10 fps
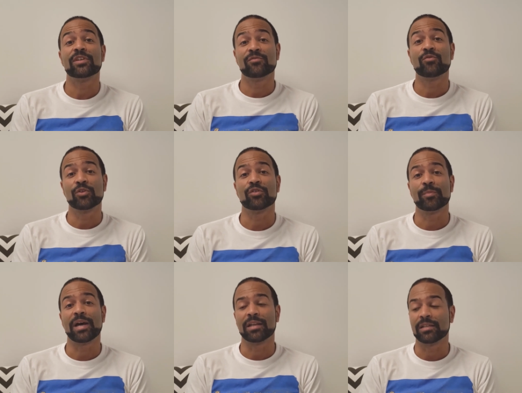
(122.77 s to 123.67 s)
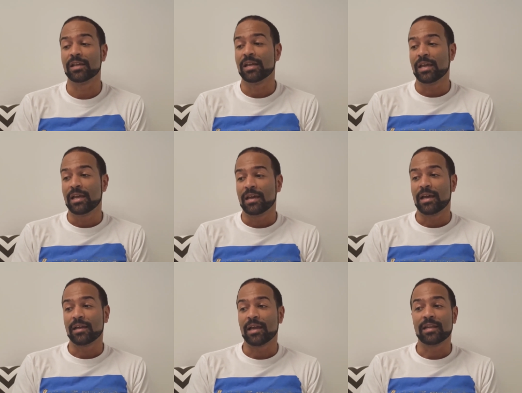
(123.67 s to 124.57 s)
fit for your body.
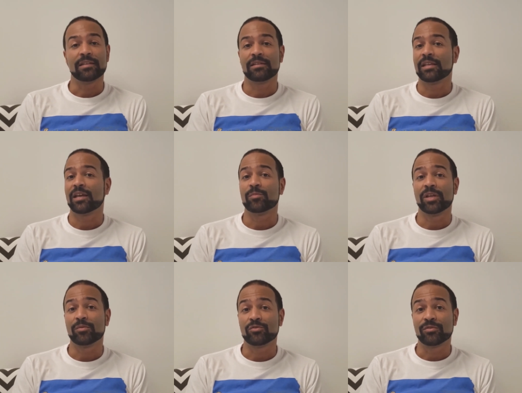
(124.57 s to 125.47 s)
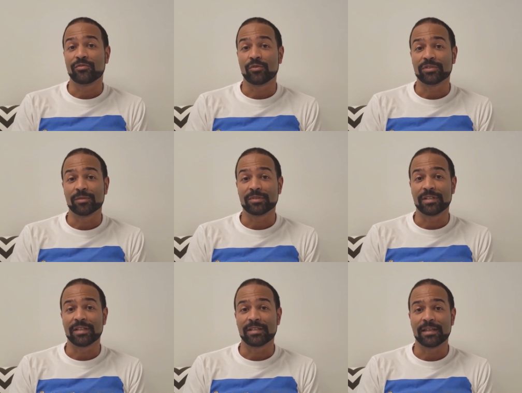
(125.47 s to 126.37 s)
I, I didn't think I'd be able to afford something
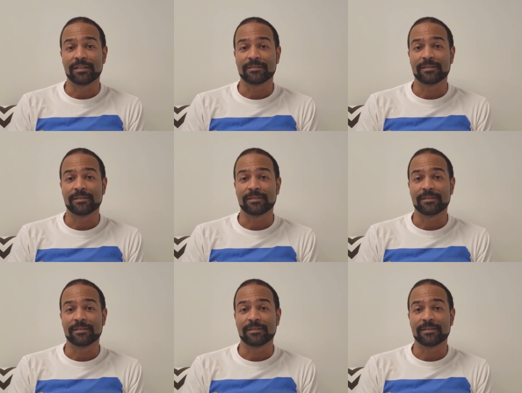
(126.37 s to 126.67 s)
like that.